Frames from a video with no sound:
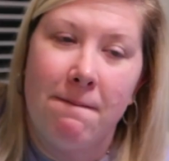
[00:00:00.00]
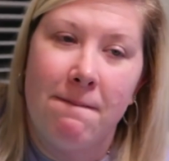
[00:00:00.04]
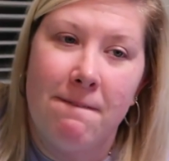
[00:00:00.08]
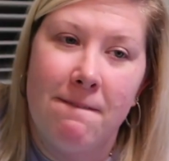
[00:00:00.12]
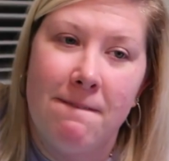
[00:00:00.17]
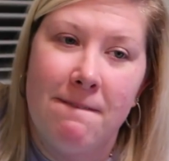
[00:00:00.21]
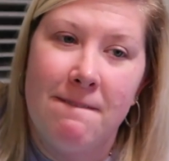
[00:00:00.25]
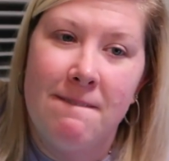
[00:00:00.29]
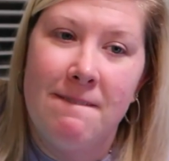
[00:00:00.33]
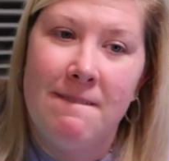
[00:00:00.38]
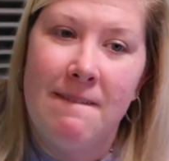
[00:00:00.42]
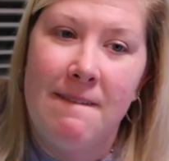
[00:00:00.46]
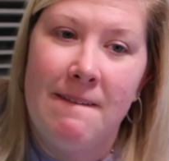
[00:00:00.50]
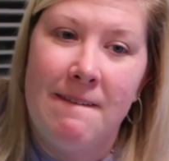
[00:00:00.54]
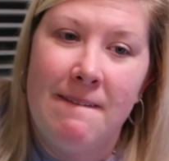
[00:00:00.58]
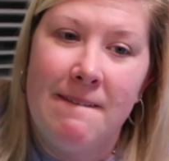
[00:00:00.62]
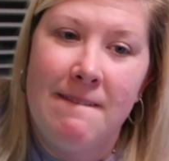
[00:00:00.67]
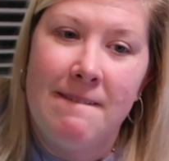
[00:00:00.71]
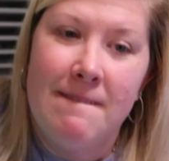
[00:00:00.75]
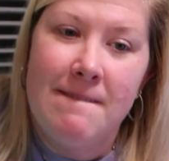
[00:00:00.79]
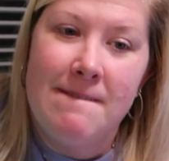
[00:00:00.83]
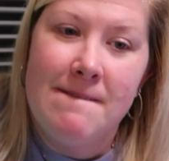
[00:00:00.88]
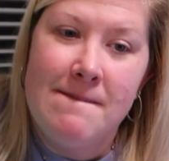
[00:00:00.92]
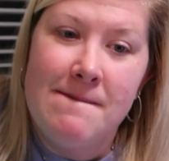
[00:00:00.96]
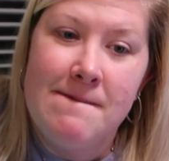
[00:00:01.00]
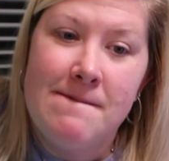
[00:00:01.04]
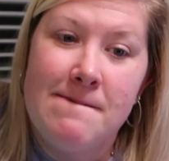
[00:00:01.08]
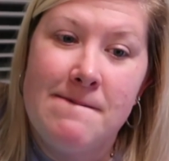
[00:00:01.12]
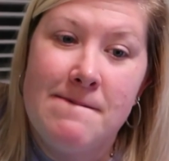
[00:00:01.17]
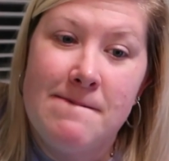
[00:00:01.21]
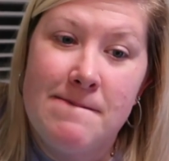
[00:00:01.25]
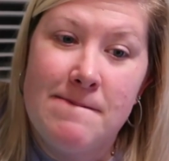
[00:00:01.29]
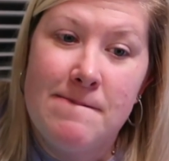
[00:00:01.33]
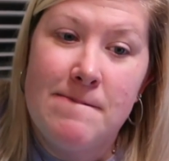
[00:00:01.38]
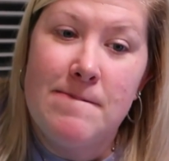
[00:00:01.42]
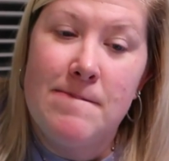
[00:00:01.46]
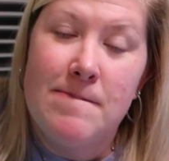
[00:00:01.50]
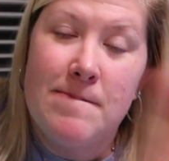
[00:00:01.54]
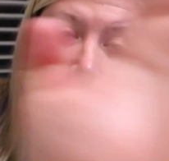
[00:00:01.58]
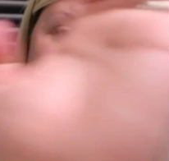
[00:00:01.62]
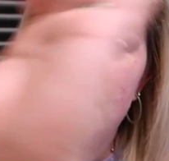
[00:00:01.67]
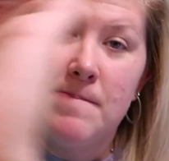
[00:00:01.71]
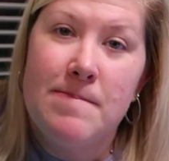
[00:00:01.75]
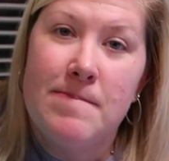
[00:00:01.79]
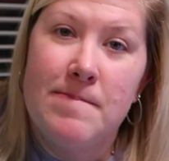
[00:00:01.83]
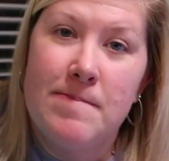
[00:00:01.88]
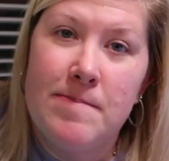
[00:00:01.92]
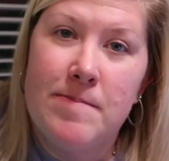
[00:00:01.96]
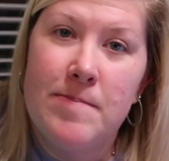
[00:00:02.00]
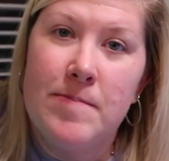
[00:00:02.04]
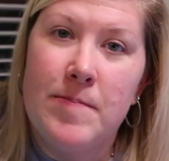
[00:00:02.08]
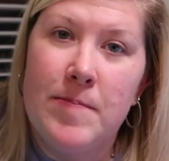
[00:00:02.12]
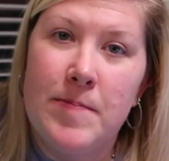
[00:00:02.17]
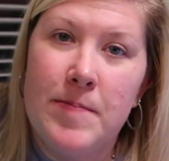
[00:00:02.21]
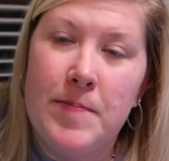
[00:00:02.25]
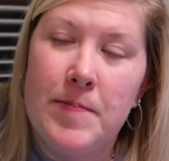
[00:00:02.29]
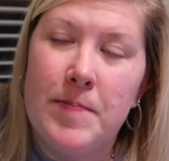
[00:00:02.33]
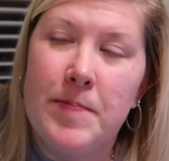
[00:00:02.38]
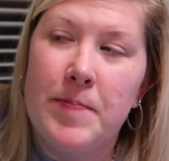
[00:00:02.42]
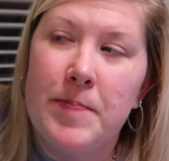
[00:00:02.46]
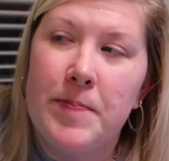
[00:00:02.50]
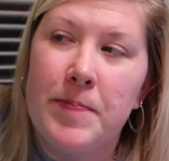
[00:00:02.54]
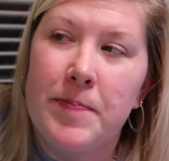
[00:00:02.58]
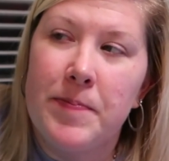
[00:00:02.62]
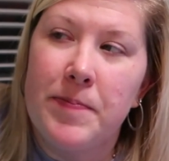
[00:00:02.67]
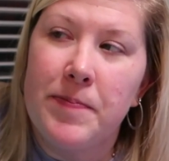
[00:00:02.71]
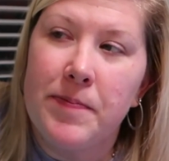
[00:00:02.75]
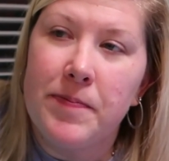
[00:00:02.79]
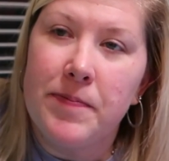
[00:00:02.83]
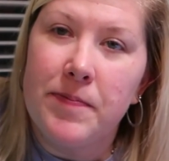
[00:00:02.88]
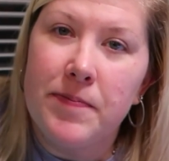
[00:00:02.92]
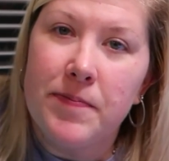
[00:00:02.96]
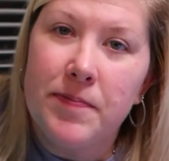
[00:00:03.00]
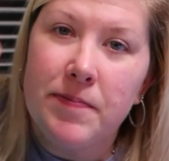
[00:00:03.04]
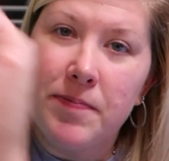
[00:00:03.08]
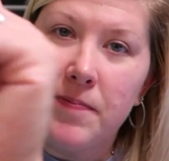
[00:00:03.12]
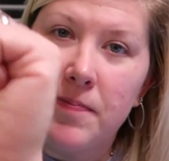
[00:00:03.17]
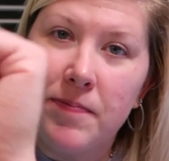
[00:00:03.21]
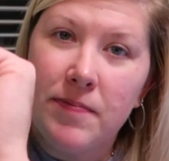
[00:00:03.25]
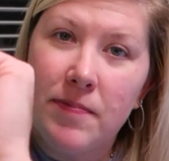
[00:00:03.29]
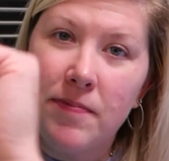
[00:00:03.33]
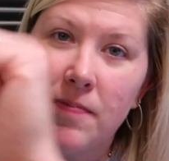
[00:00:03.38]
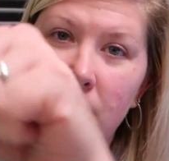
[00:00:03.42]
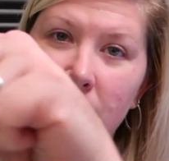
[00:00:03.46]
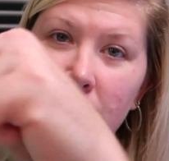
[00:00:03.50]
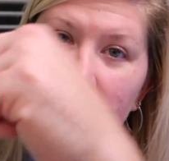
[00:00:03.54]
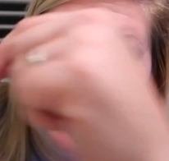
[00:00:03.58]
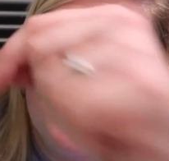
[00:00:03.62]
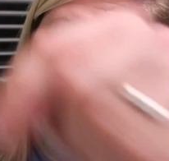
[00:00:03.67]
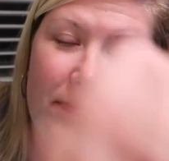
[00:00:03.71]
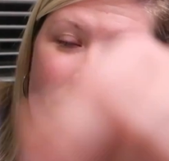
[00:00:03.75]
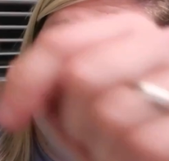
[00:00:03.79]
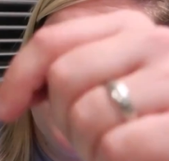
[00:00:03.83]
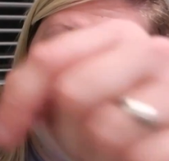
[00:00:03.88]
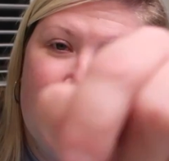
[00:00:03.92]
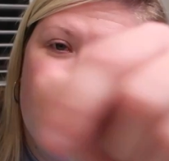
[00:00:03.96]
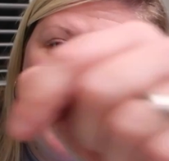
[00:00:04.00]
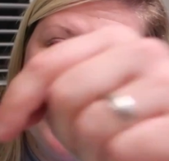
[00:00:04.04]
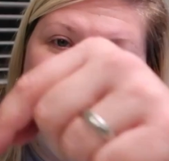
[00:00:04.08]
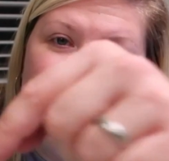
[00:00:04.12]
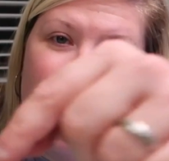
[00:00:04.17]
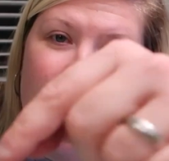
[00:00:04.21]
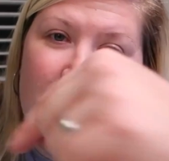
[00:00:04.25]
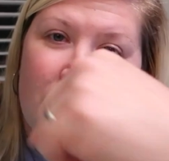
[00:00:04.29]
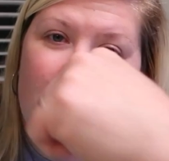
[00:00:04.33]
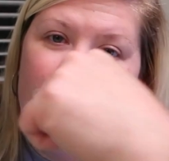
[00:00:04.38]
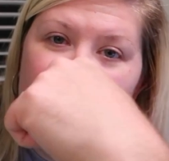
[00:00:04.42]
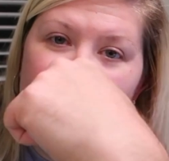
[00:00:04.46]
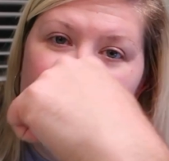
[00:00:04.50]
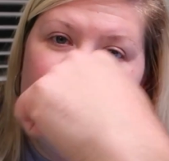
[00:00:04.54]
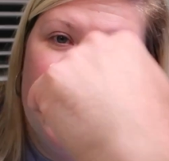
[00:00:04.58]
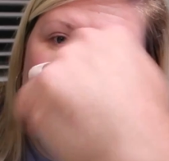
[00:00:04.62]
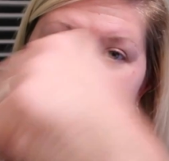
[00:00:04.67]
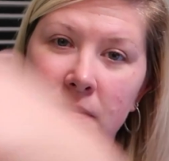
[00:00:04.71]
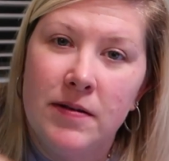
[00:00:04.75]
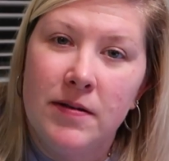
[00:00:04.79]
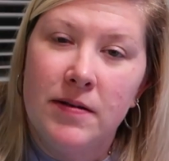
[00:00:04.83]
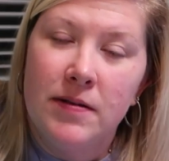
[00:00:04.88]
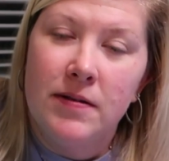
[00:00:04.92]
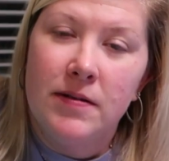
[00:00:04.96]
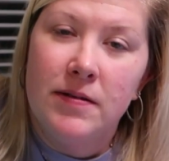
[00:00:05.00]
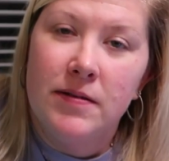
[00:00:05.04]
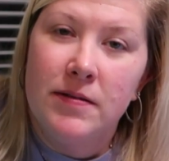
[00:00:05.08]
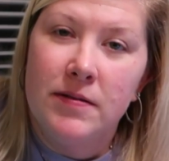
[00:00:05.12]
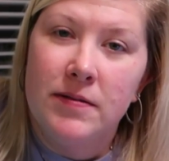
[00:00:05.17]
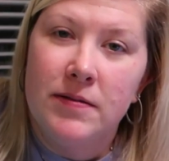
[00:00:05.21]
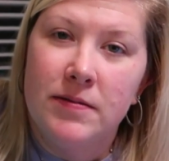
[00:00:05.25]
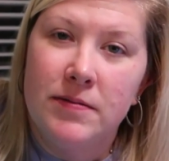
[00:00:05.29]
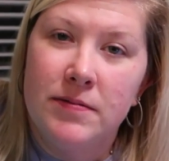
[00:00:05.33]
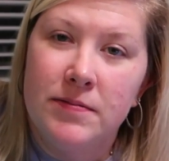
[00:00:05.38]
(not speaking)